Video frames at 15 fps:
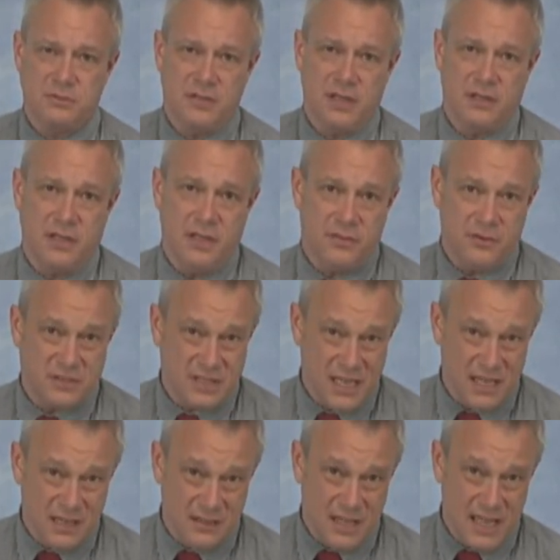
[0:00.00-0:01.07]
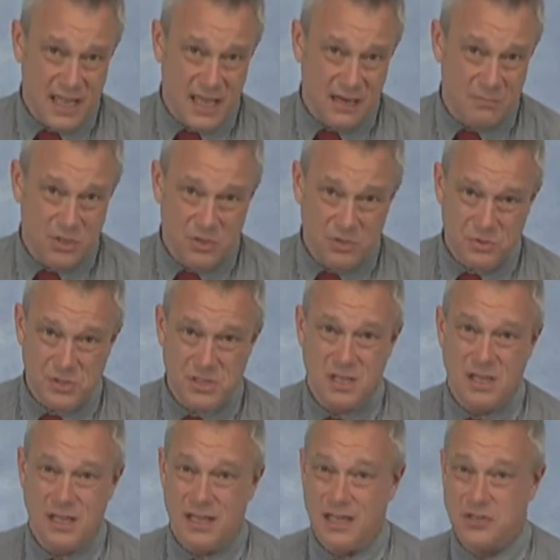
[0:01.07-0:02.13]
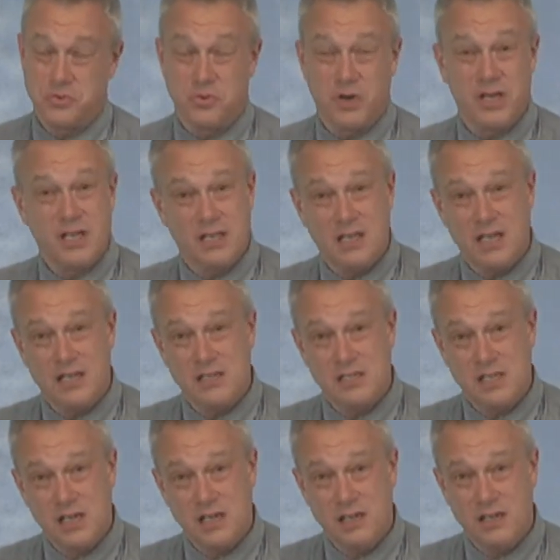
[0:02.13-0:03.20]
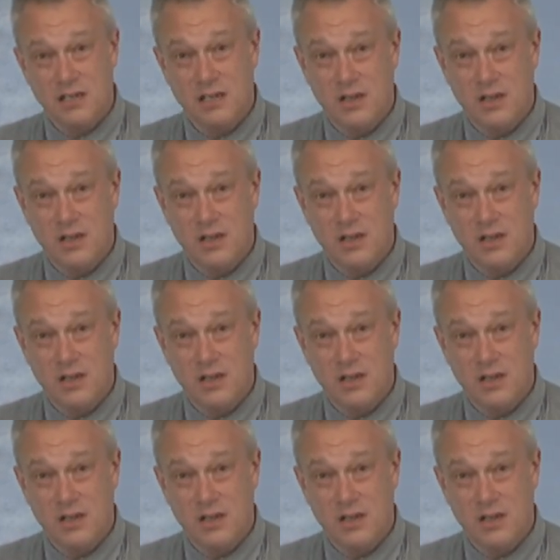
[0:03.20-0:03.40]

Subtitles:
They'll either take the antabuse and drink and get sick,